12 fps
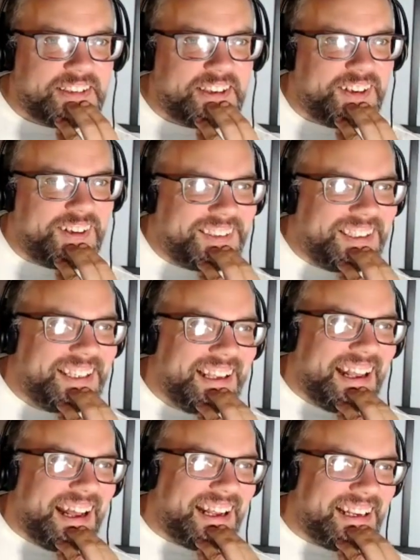So
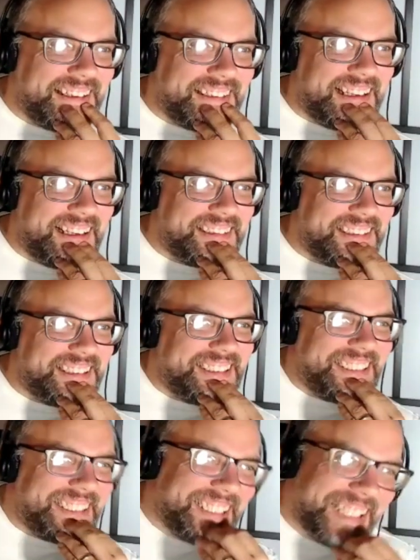
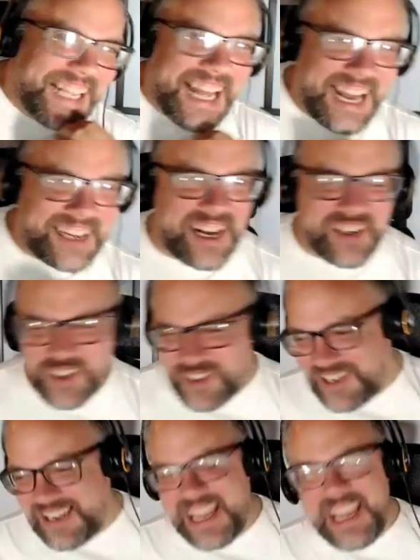I
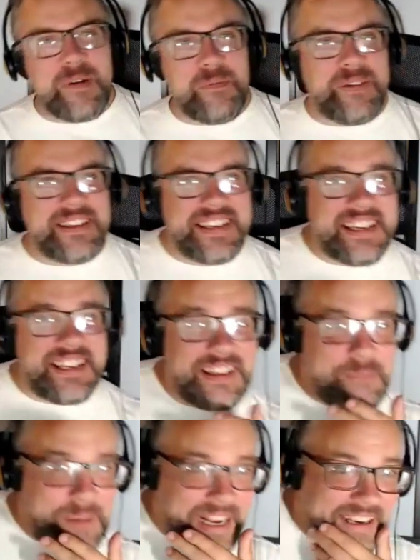couldn't name a
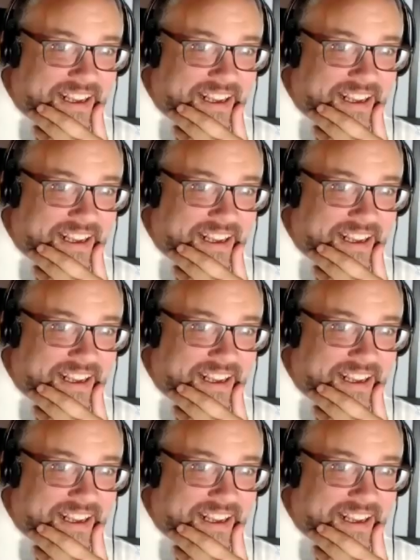particular bias.